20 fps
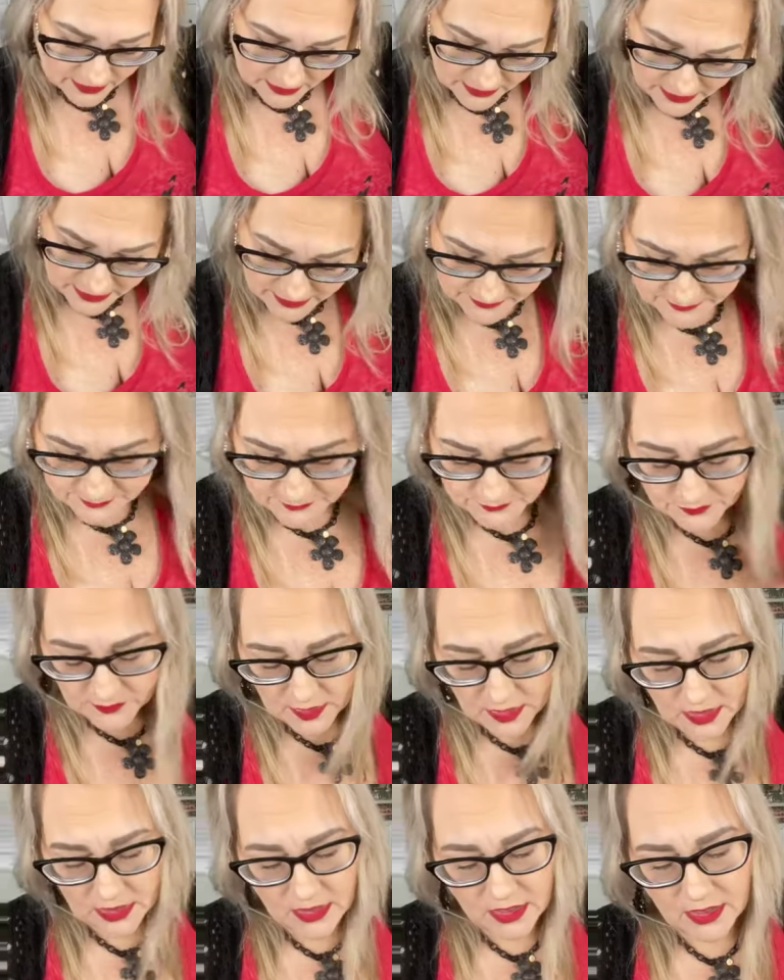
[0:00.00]
again,
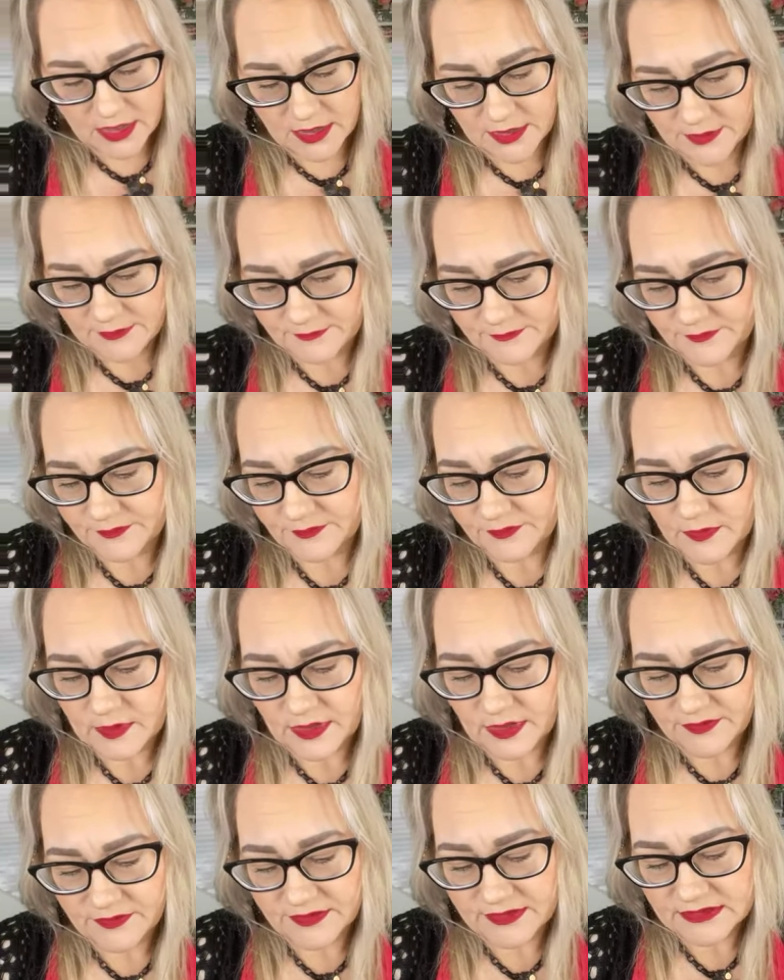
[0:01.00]

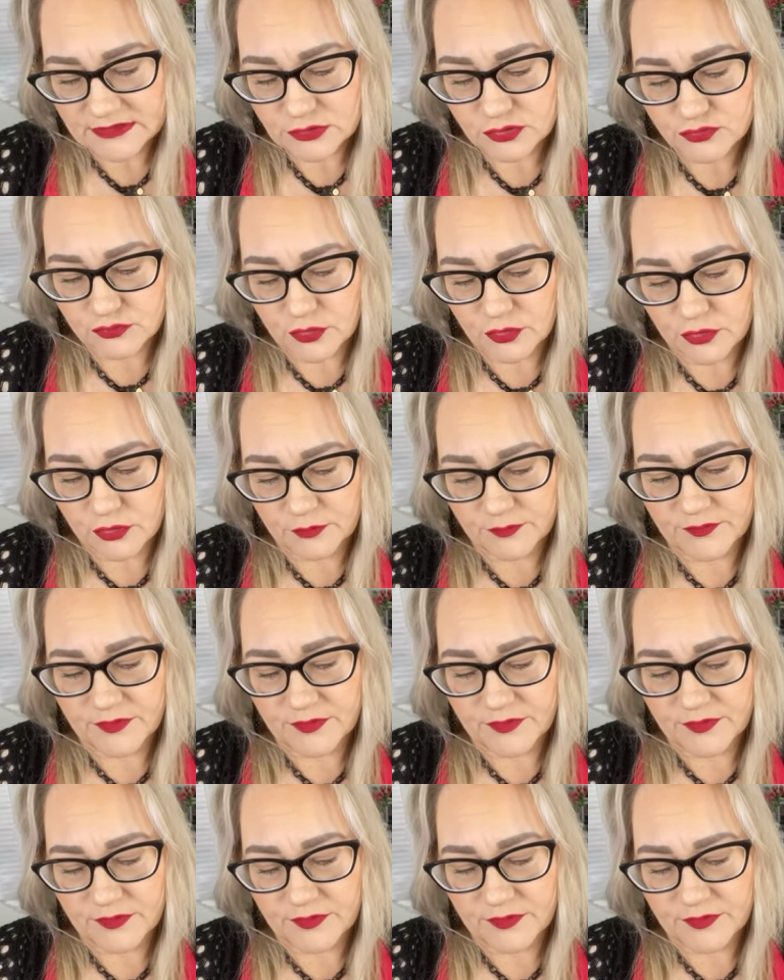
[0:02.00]
the strobe,